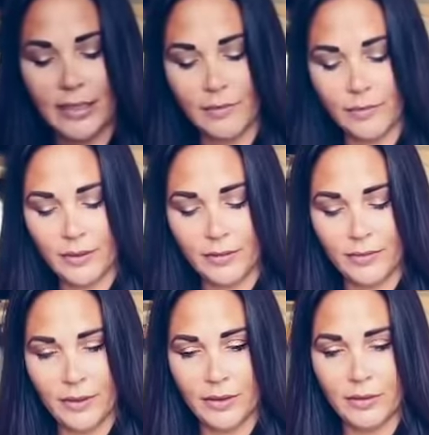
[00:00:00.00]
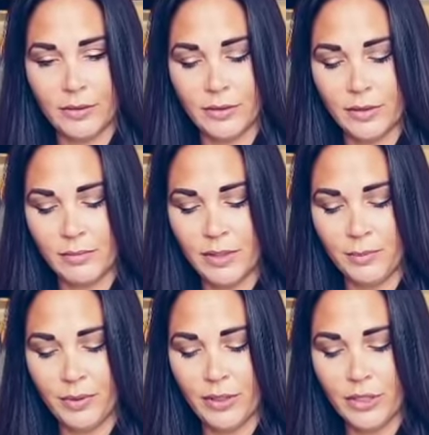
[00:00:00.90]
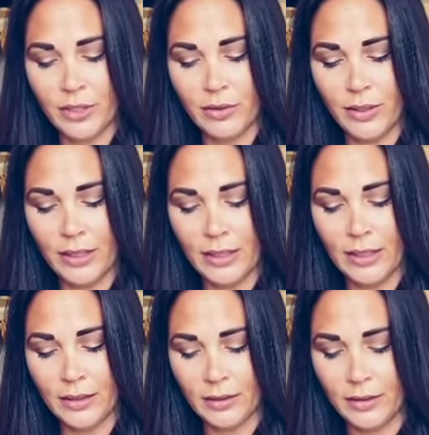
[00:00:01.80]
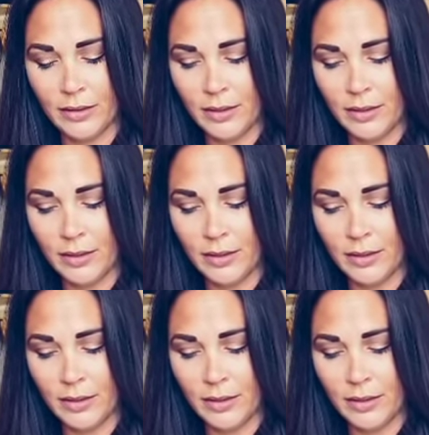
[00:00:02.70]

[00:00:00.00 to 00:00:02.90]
I definitely feel there's manipulation going on.